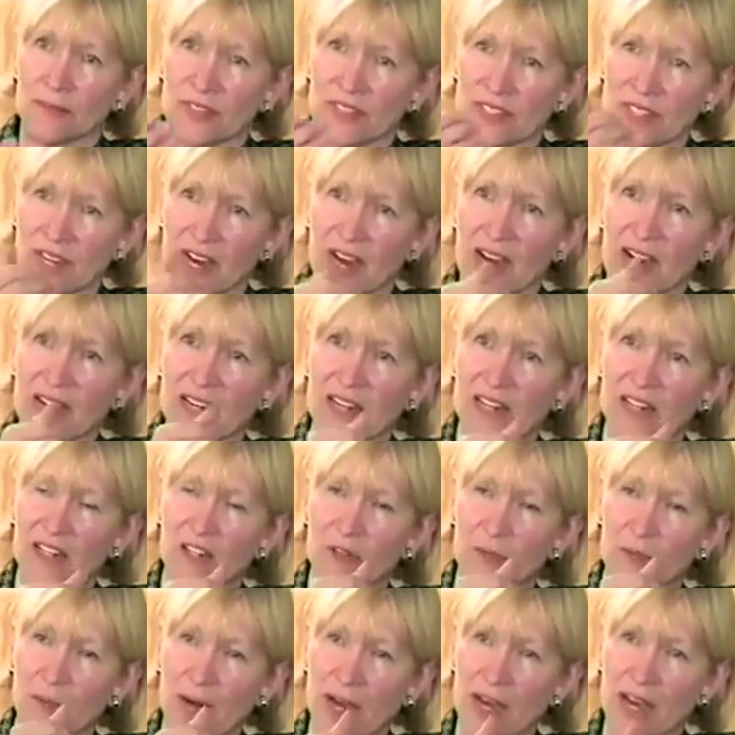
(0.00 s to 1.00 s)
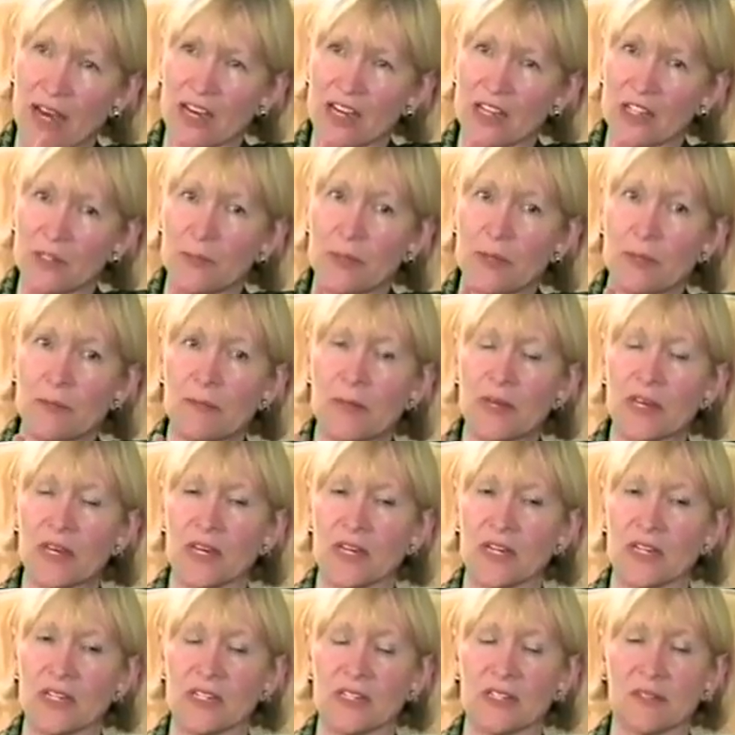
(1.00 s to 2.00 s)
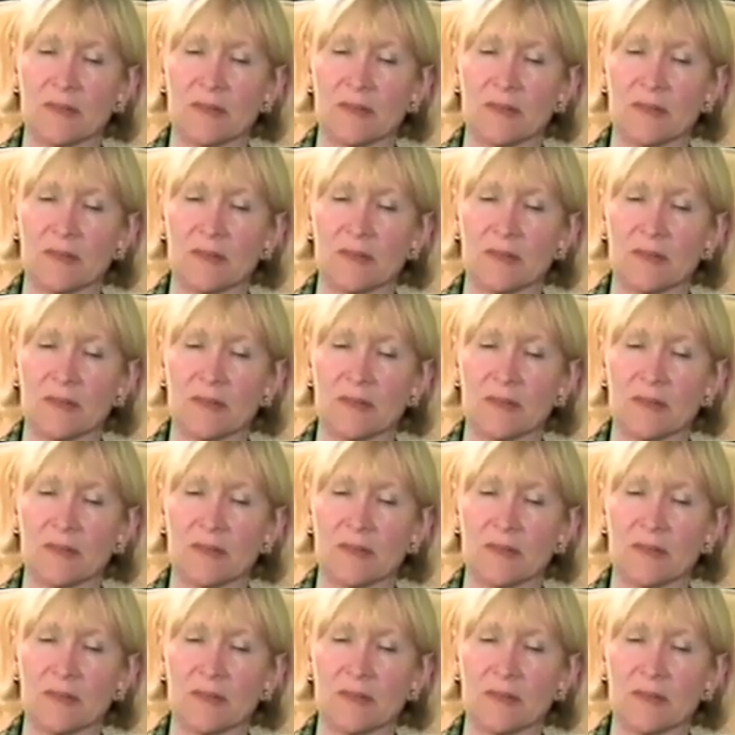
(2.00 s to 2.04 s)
tied into my husband, because